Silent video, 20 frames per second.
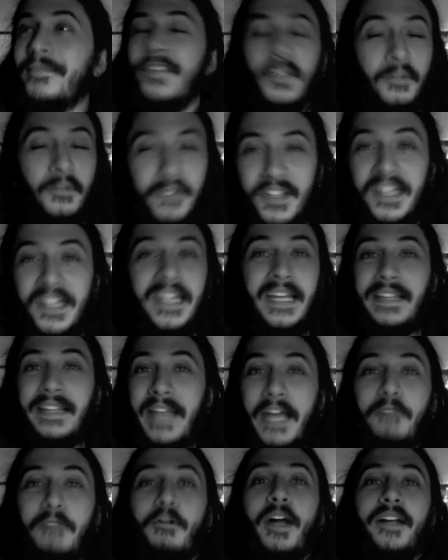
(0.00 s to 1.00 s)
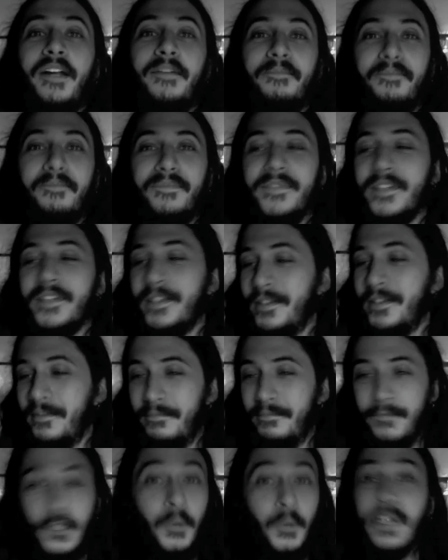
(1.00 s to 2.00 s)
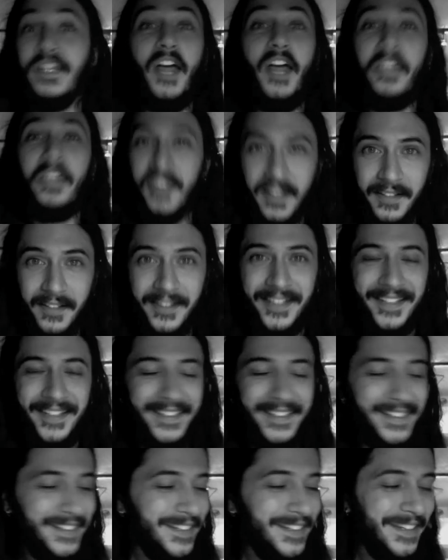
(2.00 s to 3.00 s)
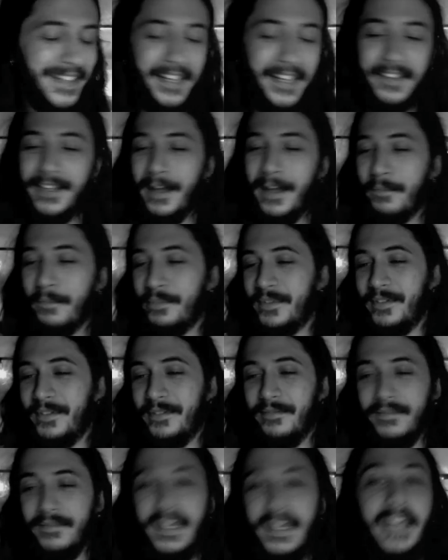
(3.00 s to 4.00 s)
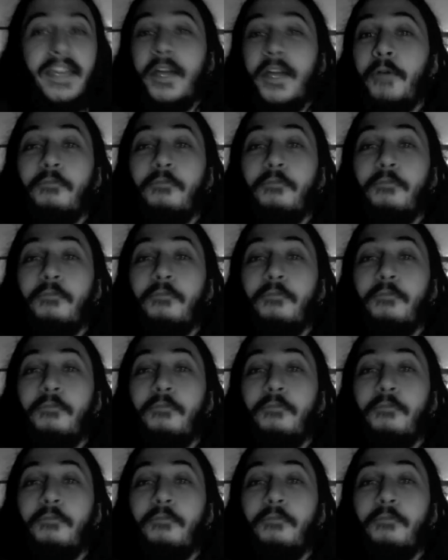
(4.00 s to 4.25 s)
sitting in the hayride, doing nothing except taking a